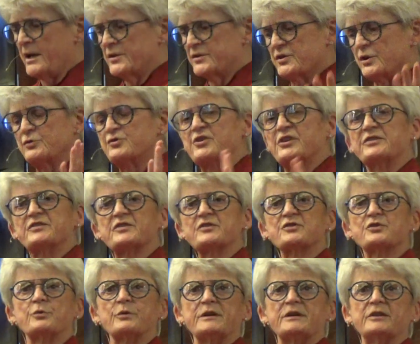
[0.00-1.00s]
So
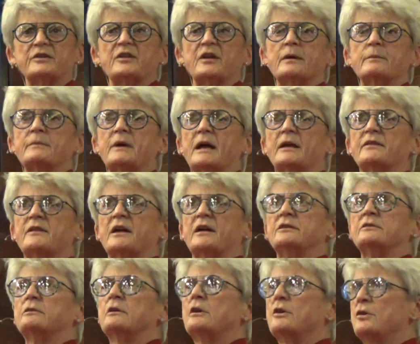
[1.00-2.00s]
Jesus greeted them, and
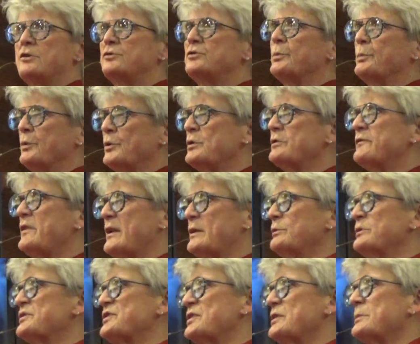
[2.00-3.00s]
then, to prove that it
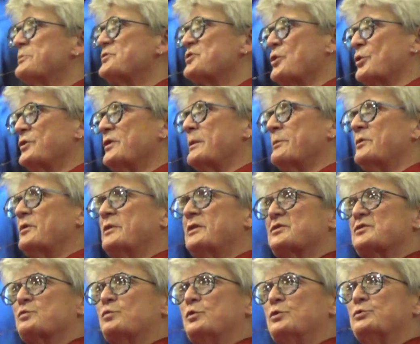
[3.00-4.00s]
was him, showed them
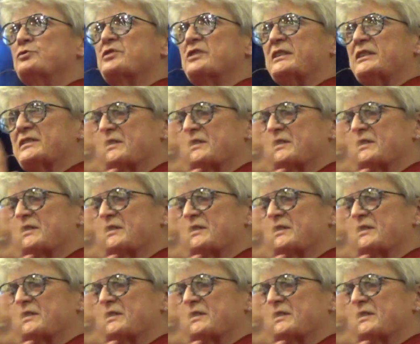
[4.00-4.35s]
his wounds in